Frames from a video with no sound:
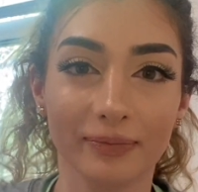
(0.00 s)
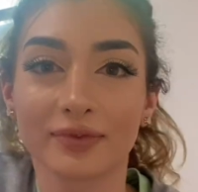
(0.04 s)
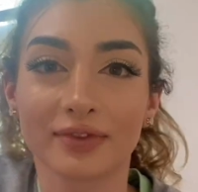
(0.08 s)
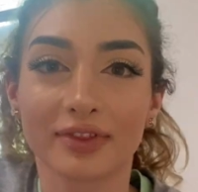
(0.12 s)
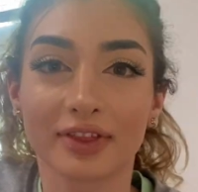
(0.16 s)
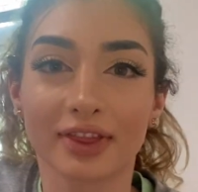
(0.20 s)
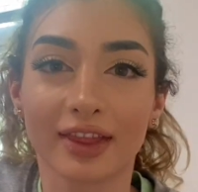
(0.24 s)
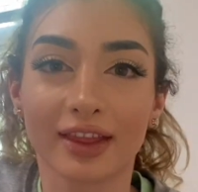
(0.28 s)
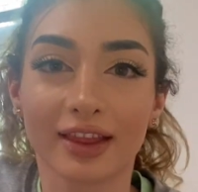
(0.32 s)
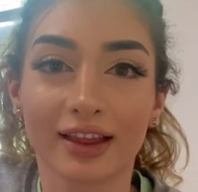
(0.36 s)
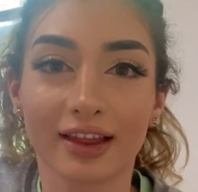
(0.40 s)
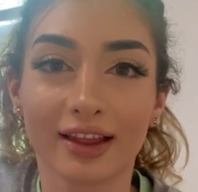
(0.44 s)

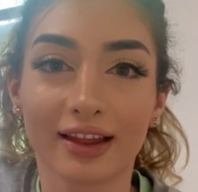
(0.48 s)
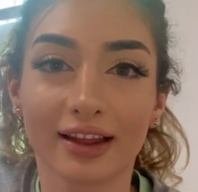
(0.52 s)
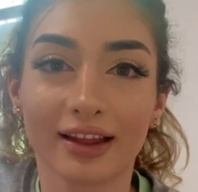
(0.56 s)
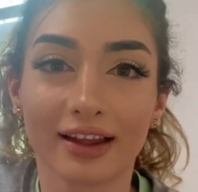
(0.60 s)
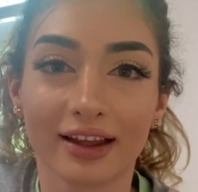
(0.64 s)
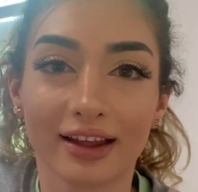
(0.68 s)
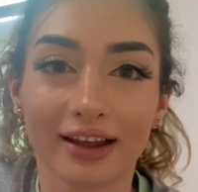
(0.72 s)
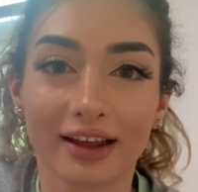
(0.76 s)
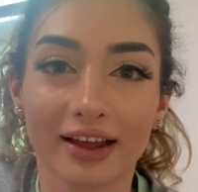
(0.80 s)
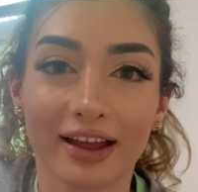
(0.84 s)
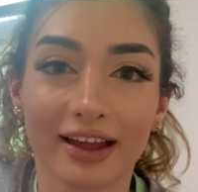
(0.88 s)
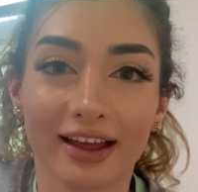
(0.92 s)

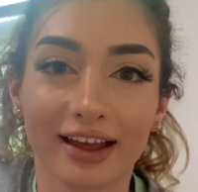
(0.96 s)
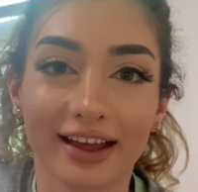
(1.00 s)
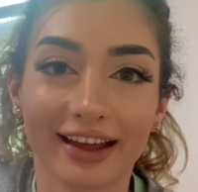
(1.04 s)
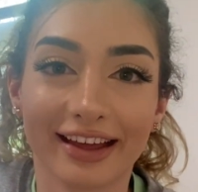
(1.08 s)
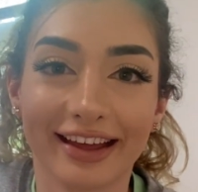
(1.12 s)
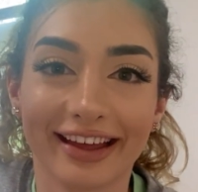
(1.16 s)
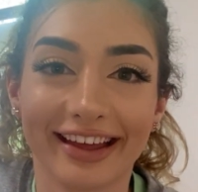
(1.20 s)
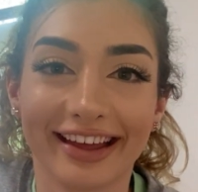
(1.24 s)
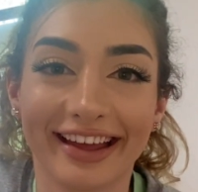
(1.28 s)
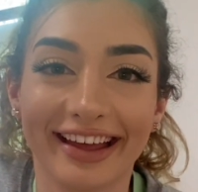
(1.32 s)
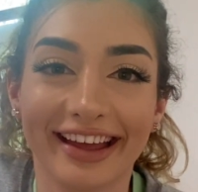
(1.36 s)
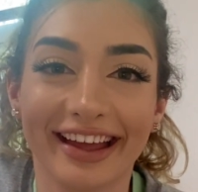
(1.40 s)

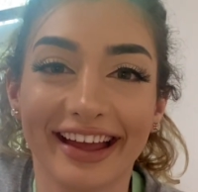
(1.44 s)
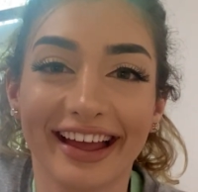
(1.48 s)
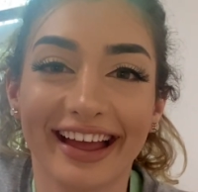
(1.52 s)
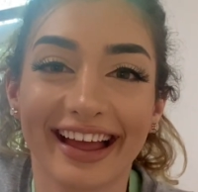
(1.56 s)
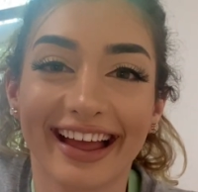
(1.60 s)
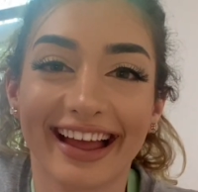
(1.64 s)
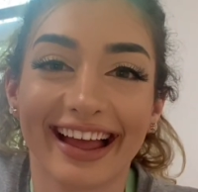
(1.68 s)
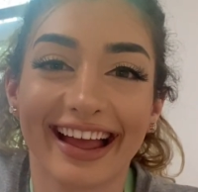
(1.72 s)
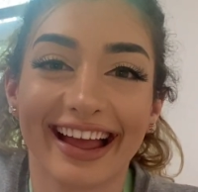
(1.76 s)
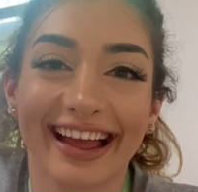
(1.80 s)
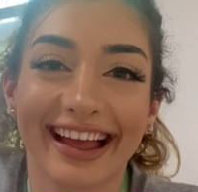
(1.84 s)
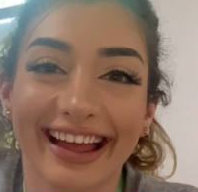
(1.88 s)

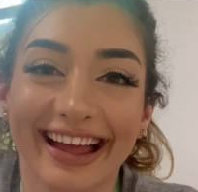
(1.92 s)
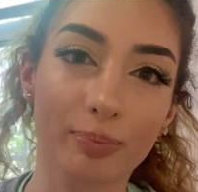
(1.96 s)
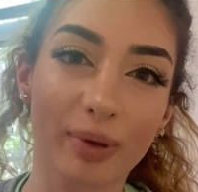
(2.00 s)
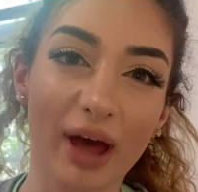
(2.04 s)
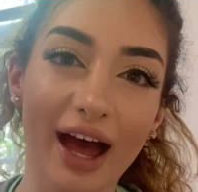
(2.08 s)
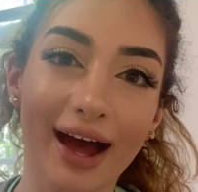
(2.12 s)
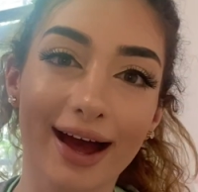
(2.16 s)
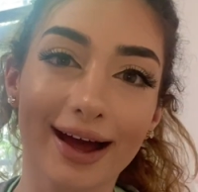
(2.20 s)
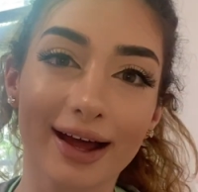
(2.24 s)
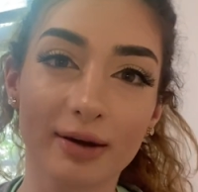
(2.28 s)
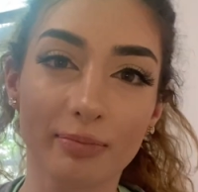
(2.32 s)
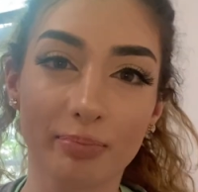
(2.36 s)

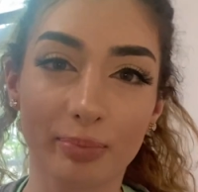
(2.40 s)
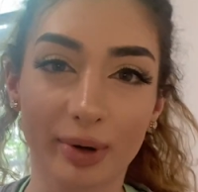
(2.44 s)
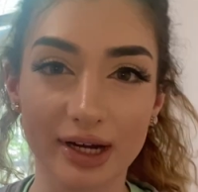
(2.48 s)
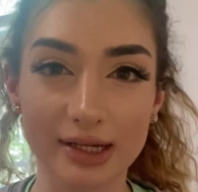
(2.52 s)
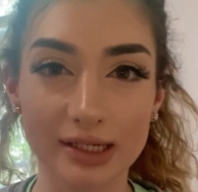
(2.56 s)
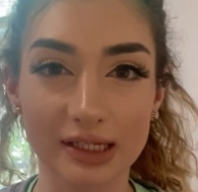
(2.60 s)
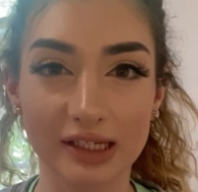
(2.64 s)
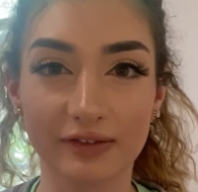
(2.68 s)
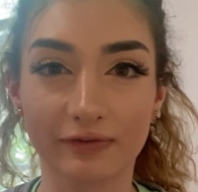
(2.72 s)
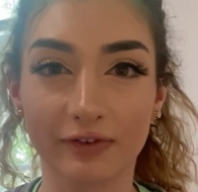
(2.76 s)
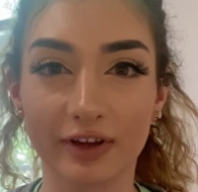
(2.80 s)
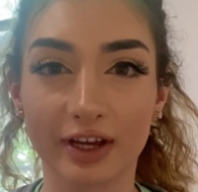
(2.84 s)
Bad
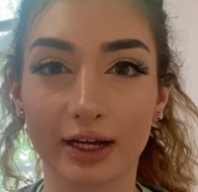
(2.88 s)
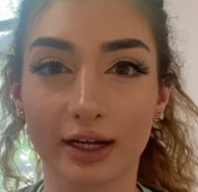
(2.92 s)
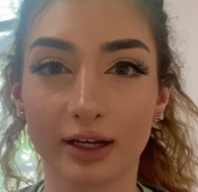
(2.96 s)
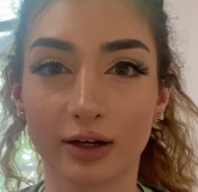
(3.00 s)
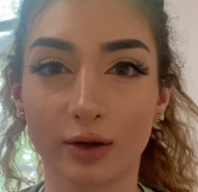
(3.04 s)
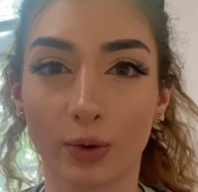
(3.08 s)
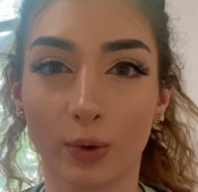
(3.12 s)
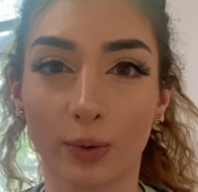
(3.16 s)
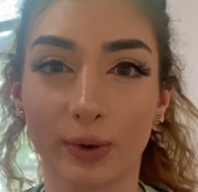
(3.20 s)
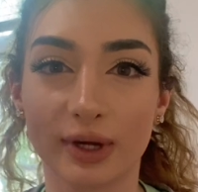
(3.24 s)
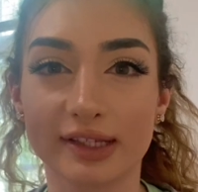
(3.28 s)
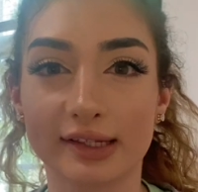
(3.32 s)

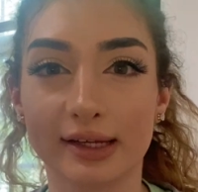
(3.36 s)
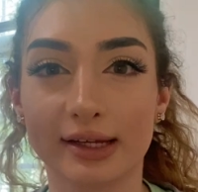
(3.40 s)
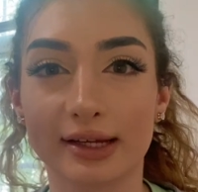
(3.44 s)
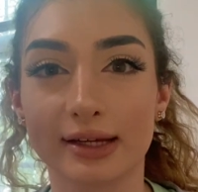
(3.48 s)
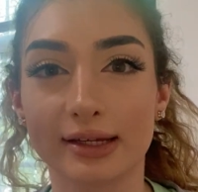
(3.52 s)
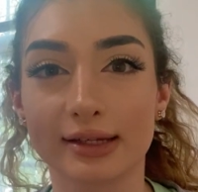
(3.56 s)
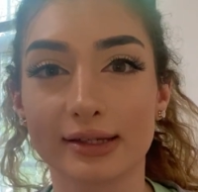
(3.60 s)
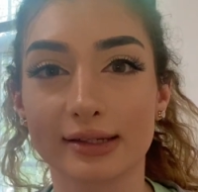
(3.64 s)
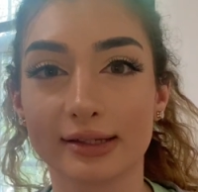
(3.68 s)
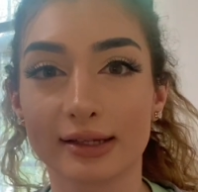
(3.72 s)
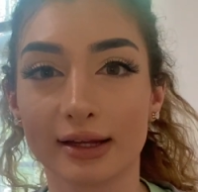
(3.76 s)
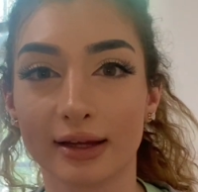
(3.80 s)
BuzzFeed
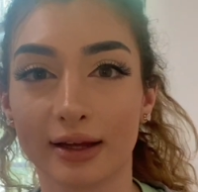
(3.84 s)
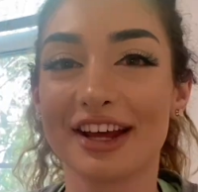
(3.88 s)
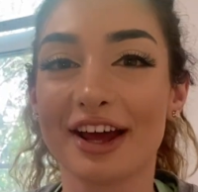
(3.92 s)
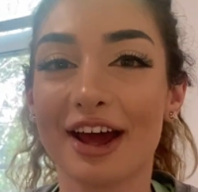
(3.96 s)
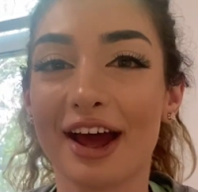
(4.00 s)
quizzes.